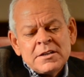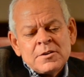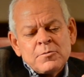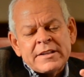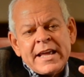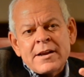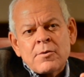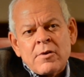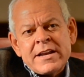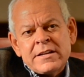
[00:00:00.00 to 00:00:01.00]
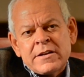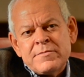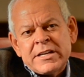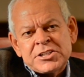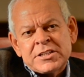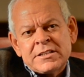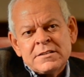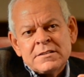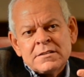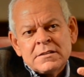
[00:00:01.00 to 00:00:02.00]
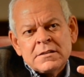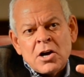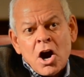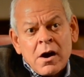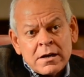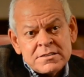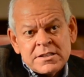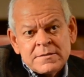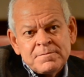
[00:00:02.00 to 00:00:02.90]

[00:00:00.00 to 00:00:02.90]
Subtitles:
with a great commission heart,